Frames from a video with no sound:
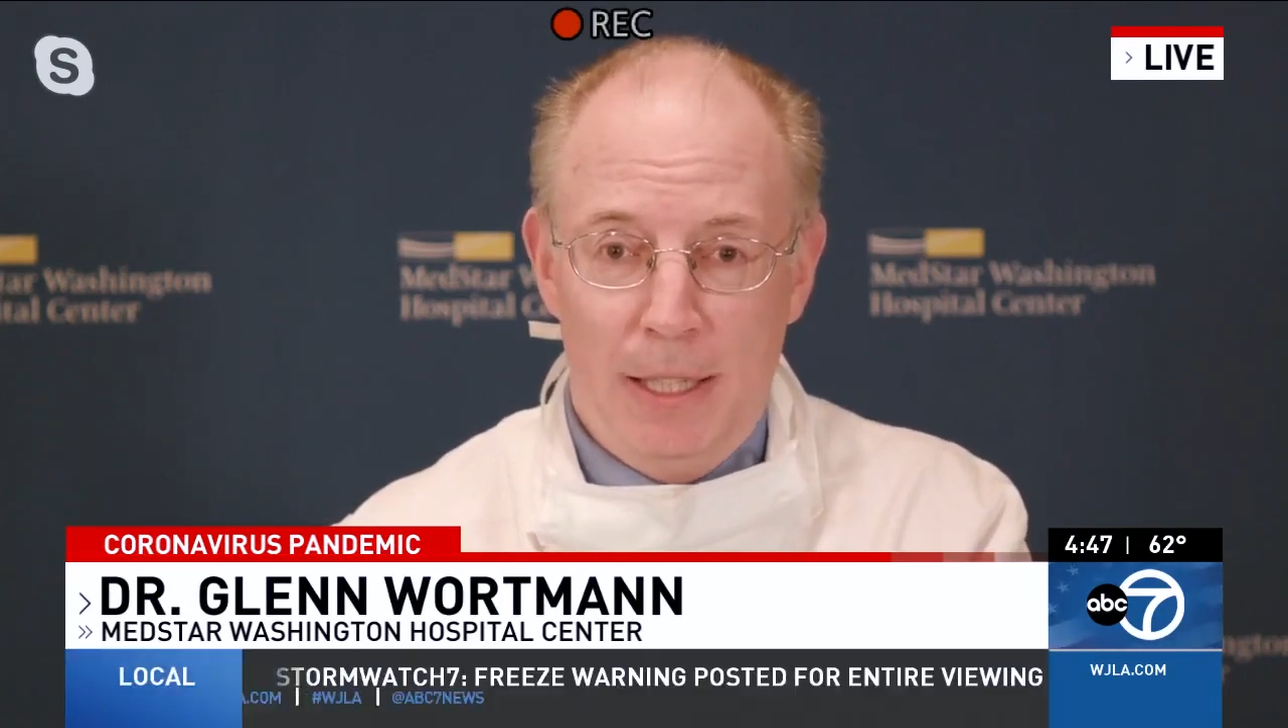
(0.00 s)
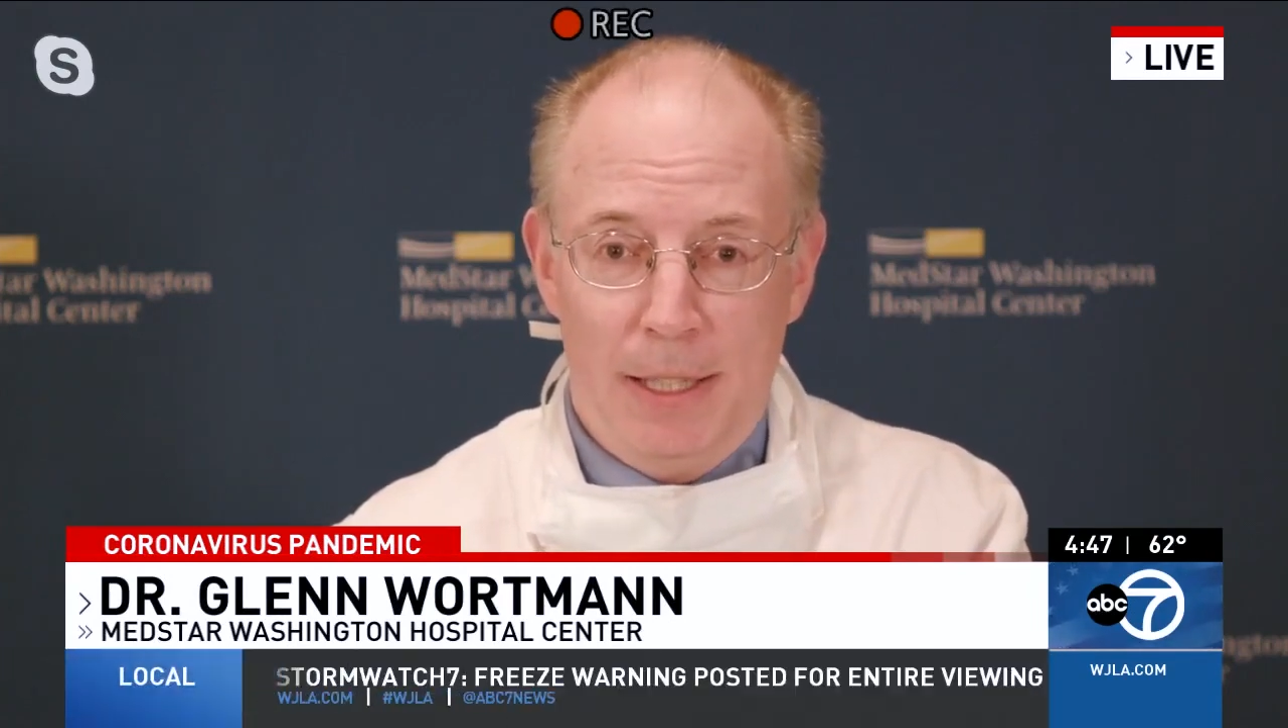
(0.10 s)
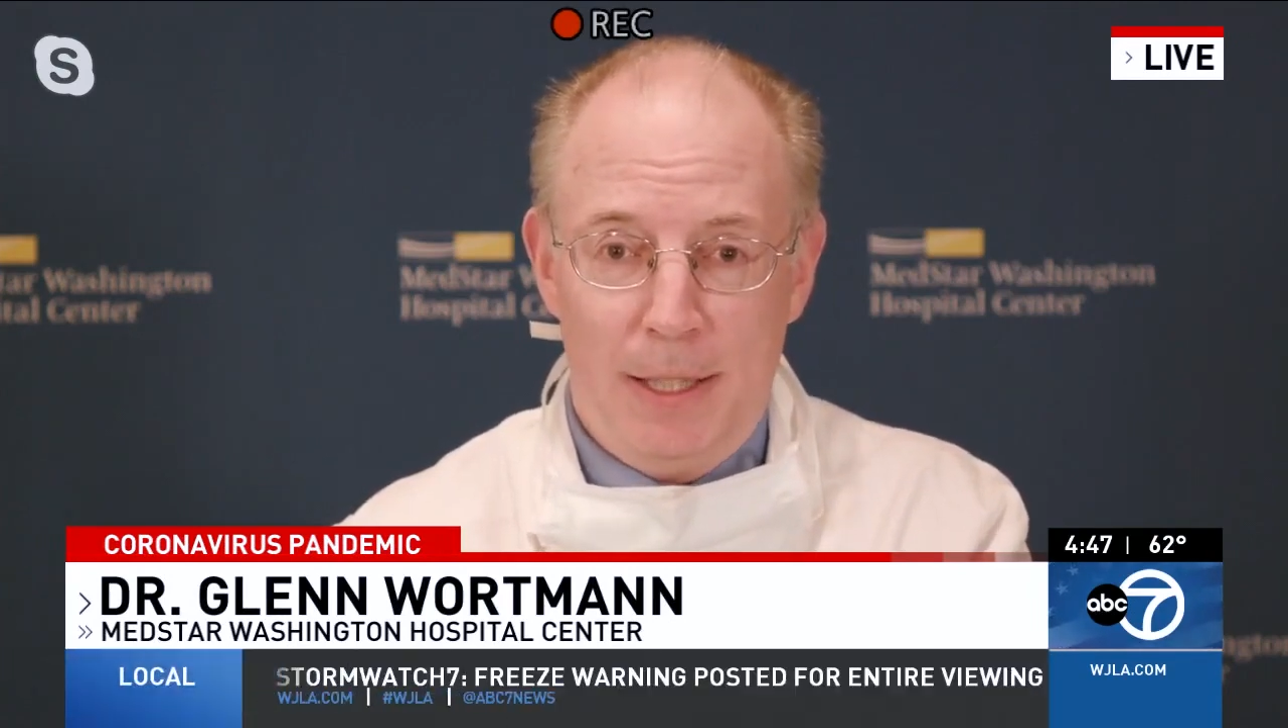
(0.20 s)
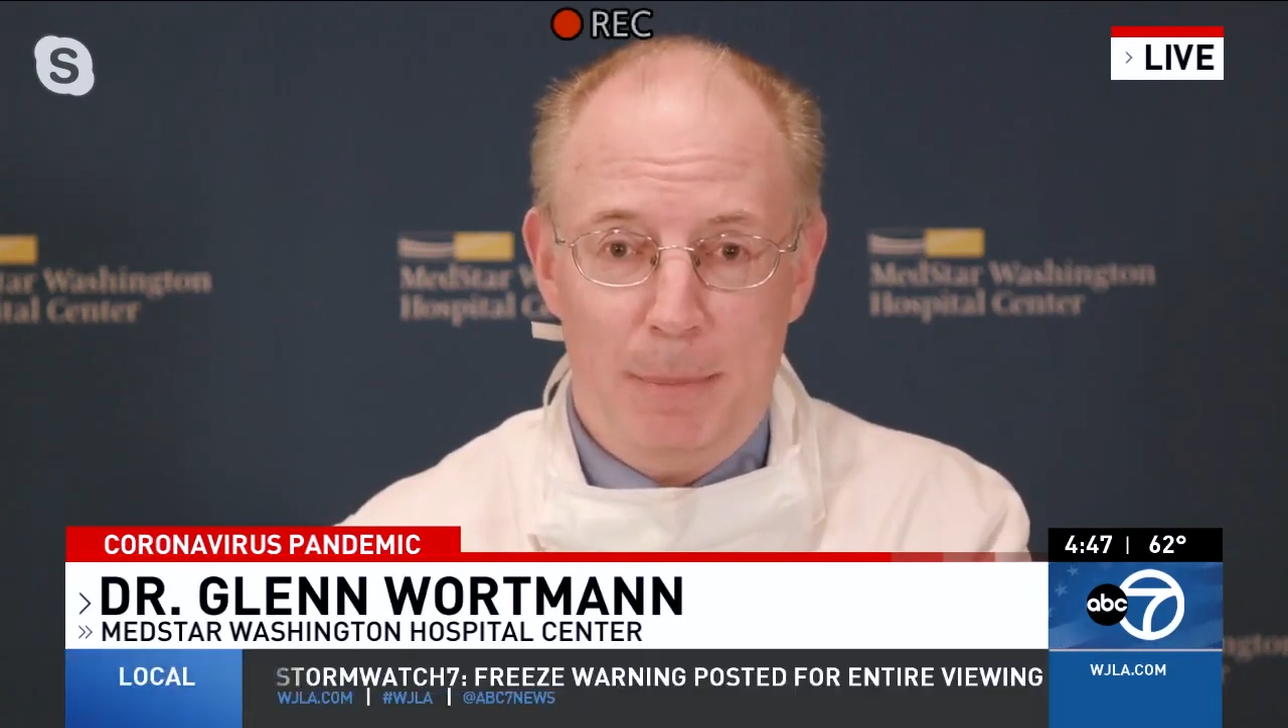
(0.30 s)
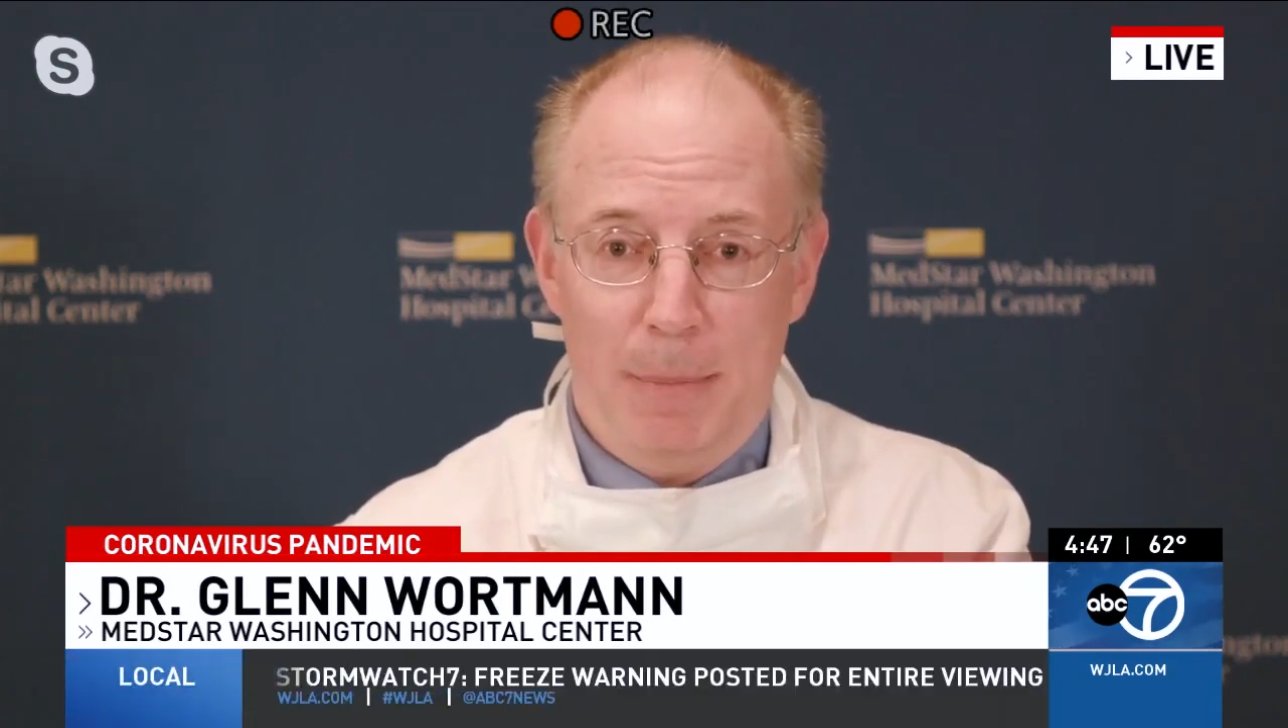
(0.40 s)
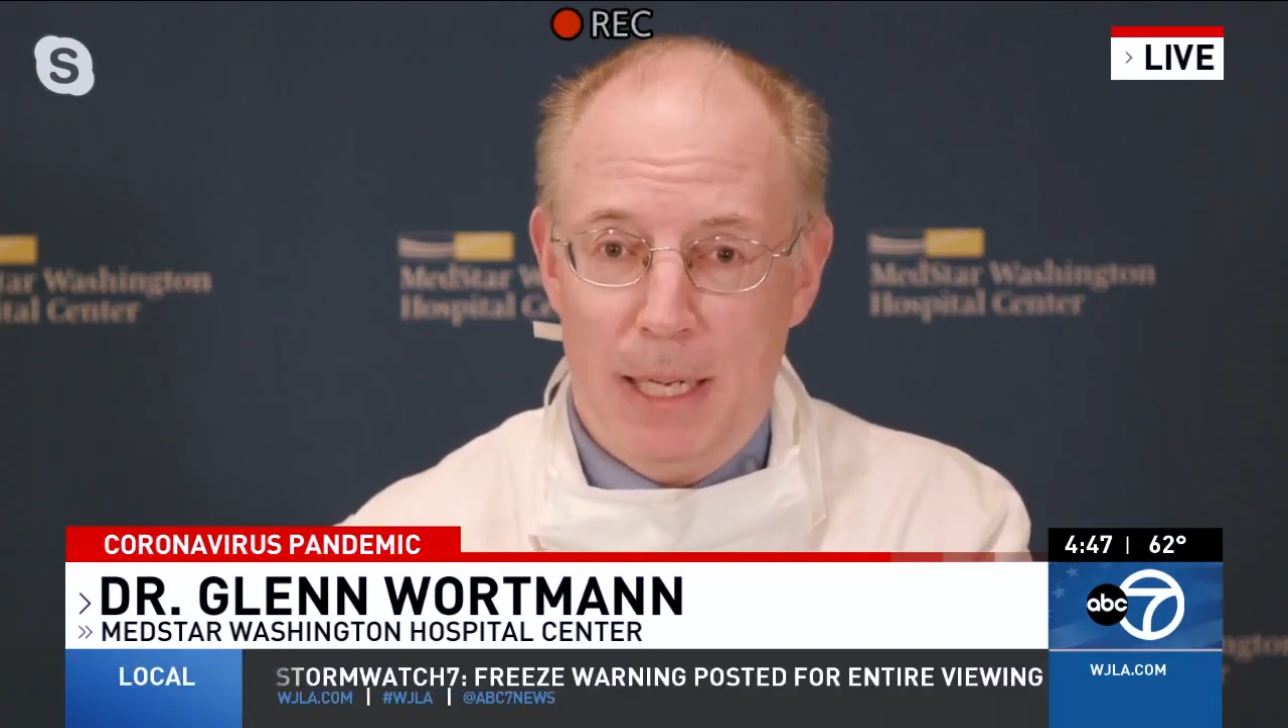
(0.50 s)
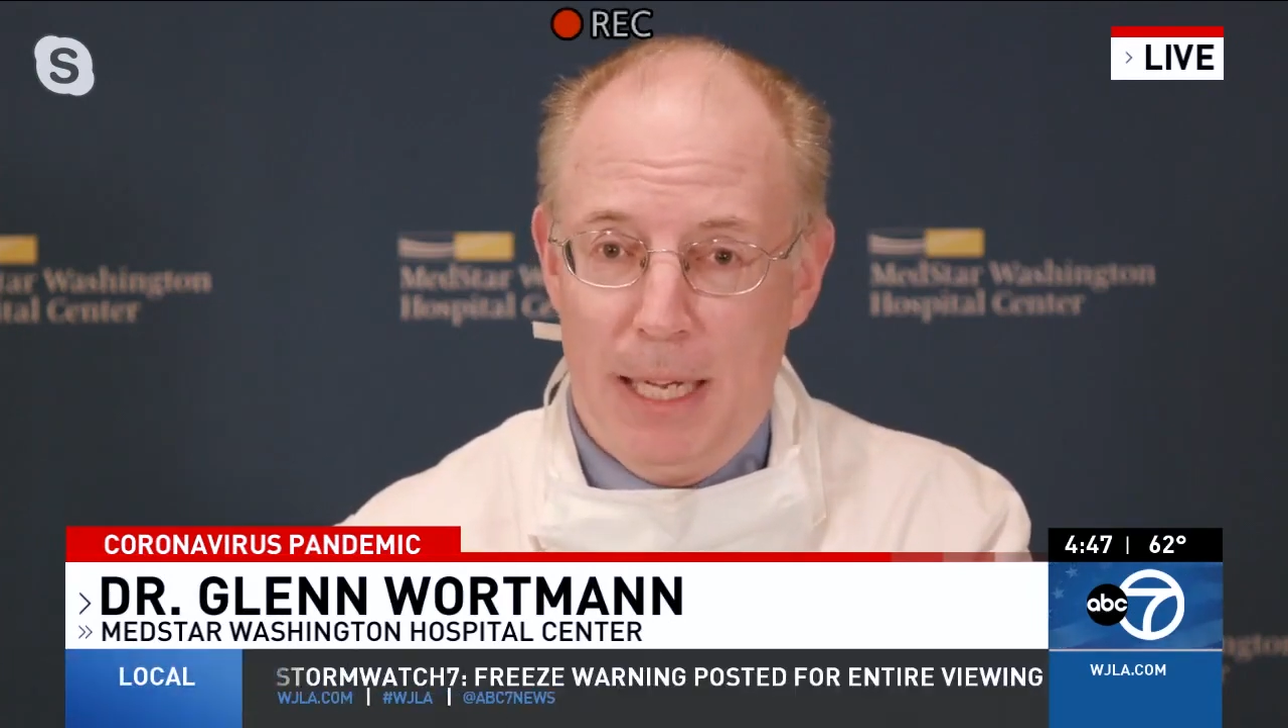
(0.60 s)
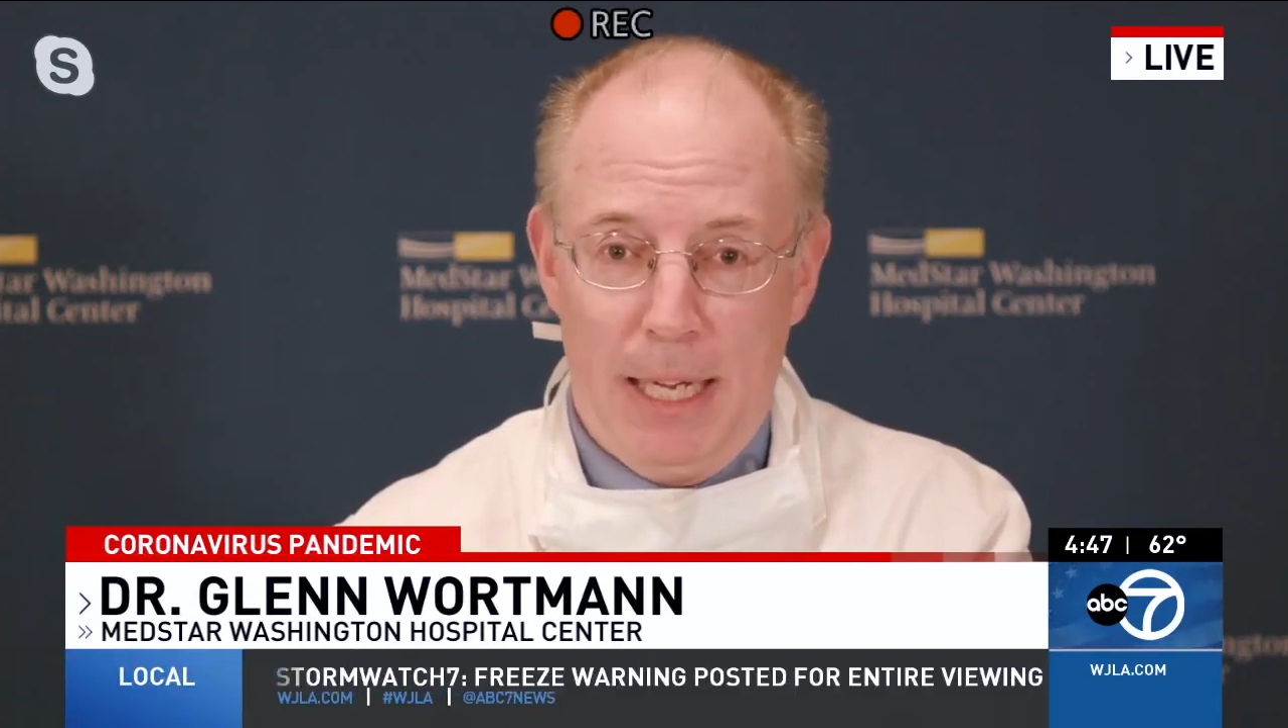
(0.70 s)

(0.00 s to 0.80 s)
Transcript: um,